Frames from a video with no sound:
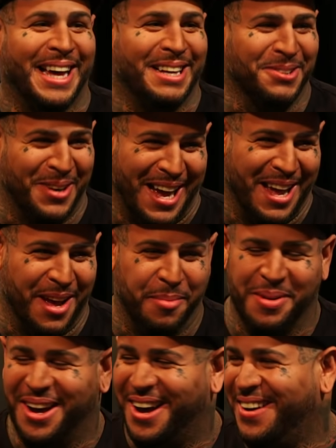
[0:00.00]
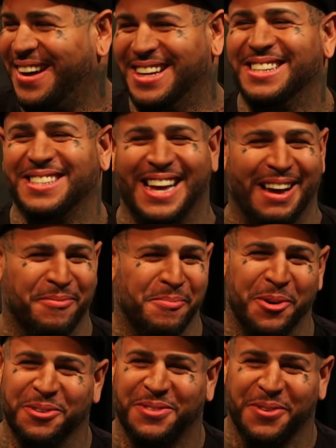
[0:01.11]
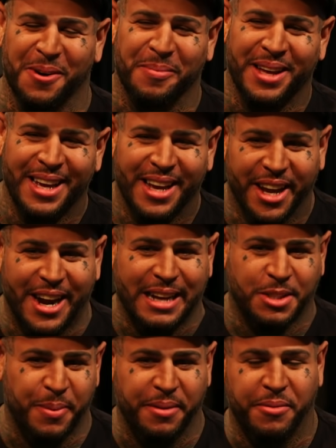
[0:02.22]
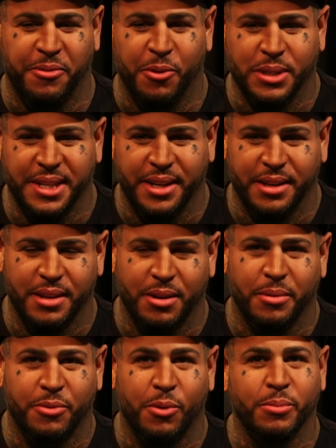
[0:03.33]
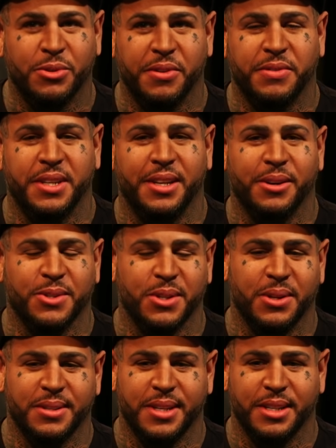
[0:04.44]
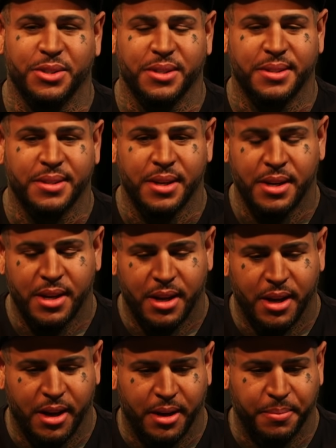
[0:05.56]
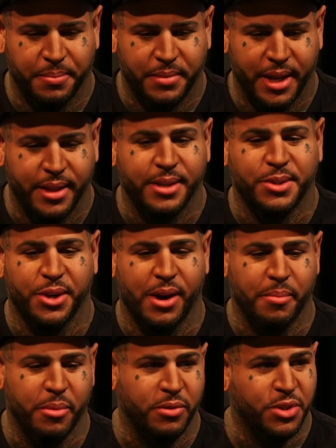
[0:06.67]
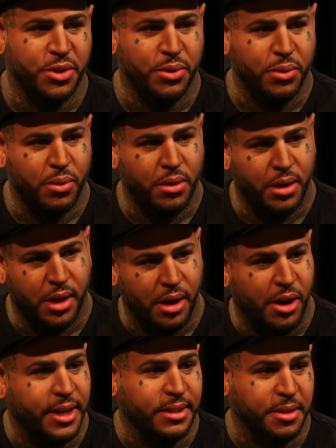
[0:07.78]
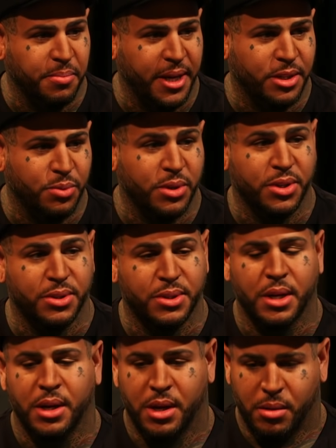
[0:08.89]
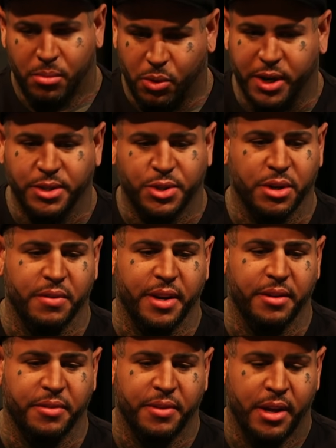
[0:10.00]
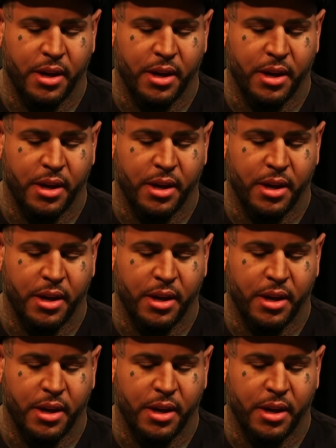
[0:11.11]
That's what I am. I've moved from, you know, I spent almost 15 years in Los Angeles. And this year I moved to Huntington Beach, which is more conservative.